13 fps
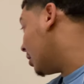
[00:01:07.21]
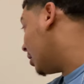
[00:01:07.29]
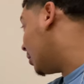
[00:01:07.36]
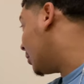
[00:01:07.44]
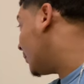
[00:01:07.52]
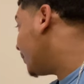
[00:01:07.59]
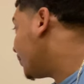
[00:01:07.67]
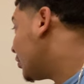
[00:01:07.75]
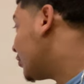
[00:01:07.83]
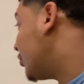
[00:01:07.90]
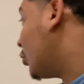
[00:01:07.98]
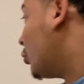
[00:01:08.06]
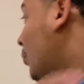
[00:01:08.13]
Um,
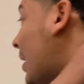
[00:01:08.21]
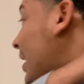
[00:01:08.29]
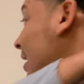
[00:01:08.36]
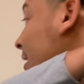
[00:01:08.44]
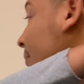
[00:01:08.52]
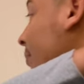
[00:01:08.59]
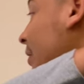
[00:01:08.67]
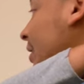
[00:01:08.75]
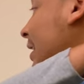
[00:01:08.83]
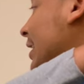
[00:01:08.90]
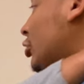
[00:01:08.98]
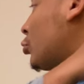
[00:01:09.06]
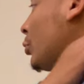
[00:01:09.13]
so Balaban Band
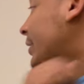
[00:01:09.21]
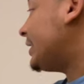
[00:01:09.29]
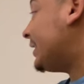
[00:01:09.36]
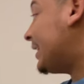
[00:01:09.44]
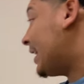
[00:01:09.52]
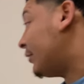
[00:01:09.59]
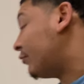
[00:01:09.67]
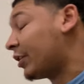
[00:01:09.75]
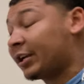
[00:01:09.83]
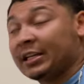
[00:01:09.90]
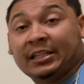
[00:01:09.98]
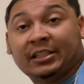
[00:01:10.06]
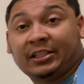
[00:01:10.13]
has quickly gained
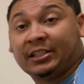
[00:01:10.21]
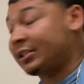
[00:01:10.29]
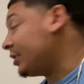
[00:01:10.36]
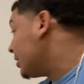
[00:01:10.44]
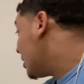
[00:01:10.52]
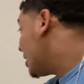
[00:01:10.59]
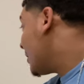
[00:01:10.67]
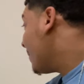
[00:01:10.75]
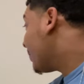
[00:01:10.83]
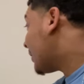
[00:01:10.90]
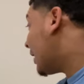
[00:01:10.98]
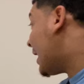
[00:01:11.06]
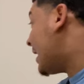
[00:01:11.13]
recognition
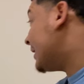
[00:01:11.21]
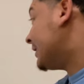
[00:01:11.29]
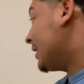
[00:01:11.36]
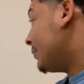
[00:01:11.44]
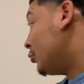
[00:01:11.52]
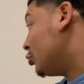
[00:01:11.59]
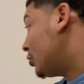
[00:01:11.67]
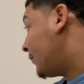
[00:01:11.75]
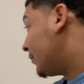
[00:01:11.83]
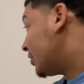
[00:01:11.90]
as a music